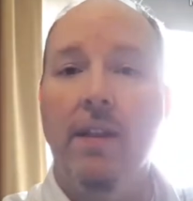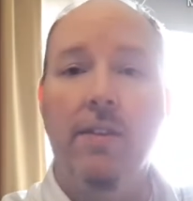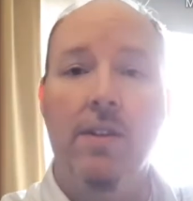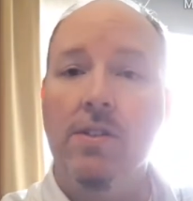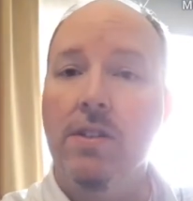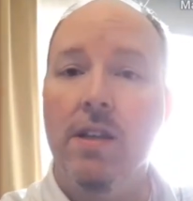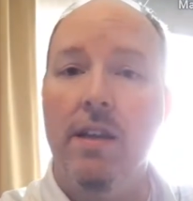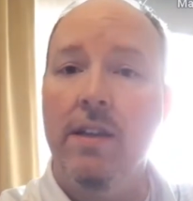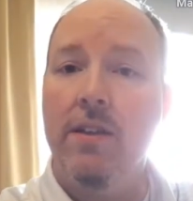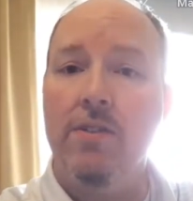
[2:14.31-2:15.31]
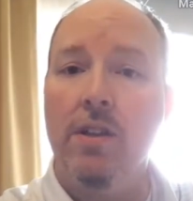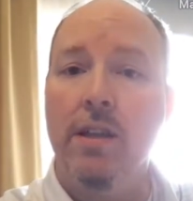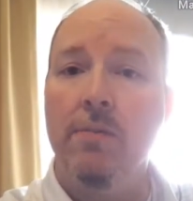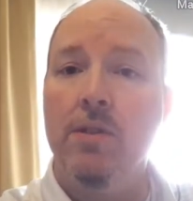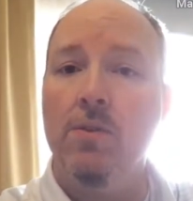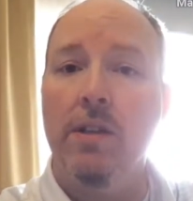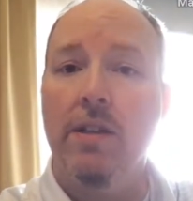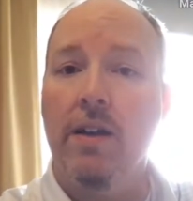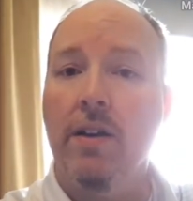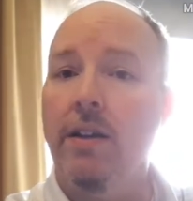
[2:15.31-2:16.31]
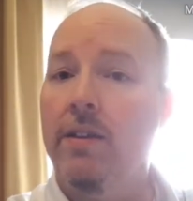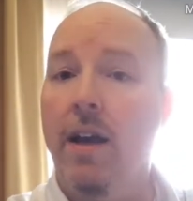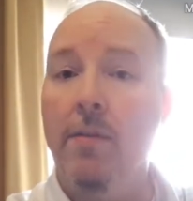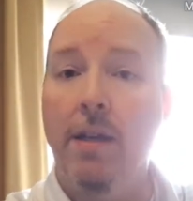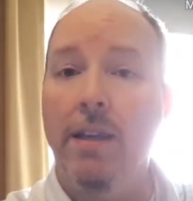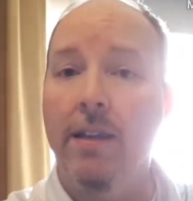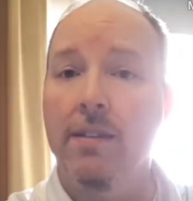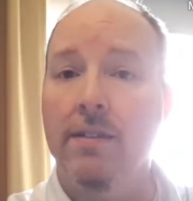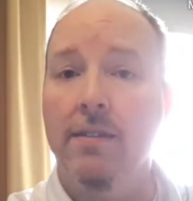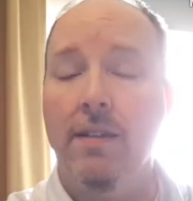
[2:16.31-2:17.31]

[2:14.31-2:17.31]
There's a study, there's a link between dairy and diabetes.